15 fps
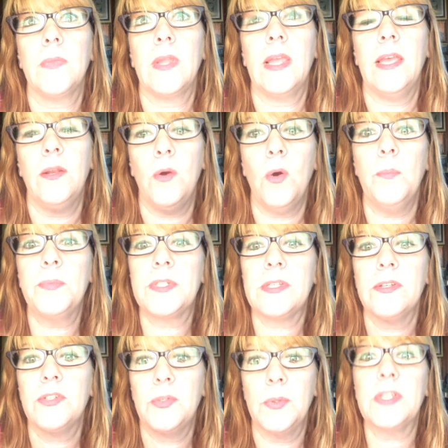in hopes
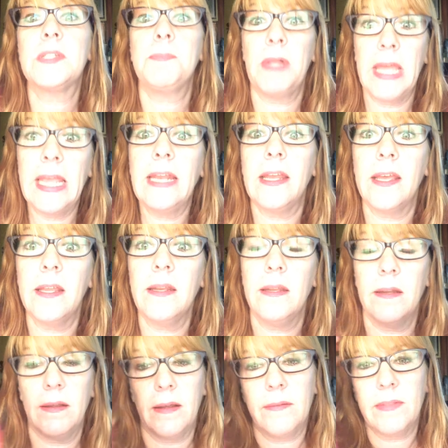to explain it.
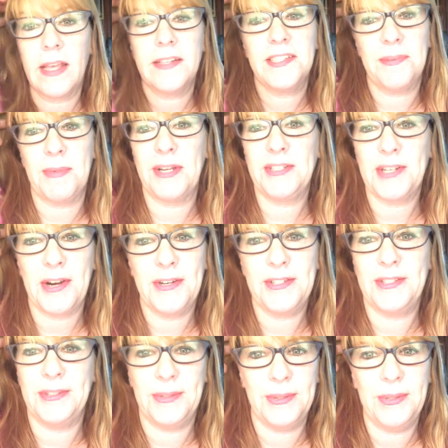That's in my chart
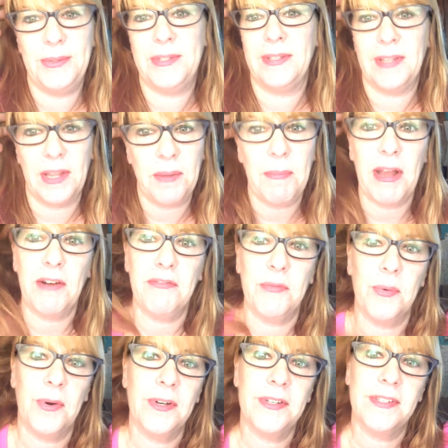too, using like
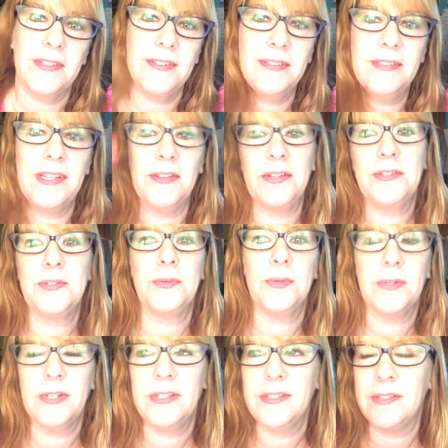metaphors and telling
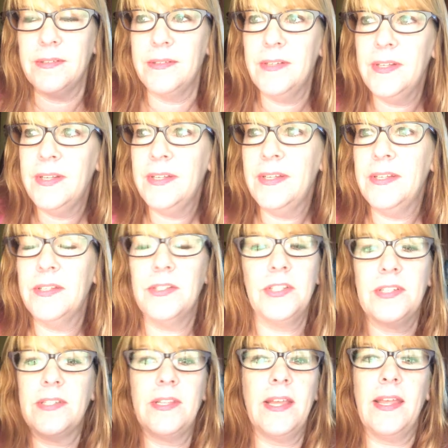stories, and
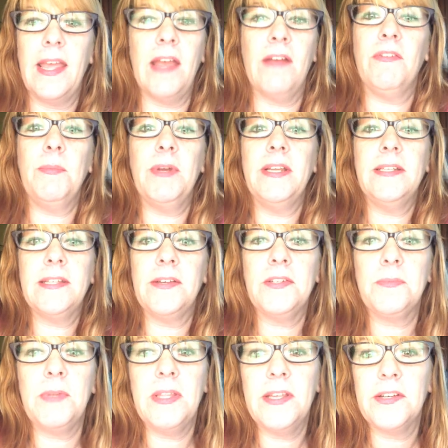just like everybody tells
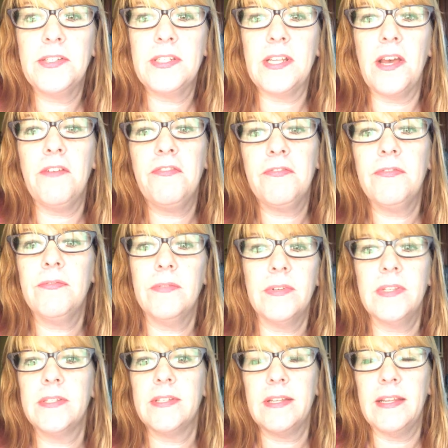me their stuff
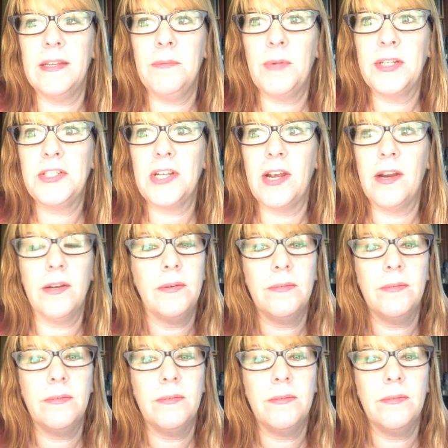is in my chart.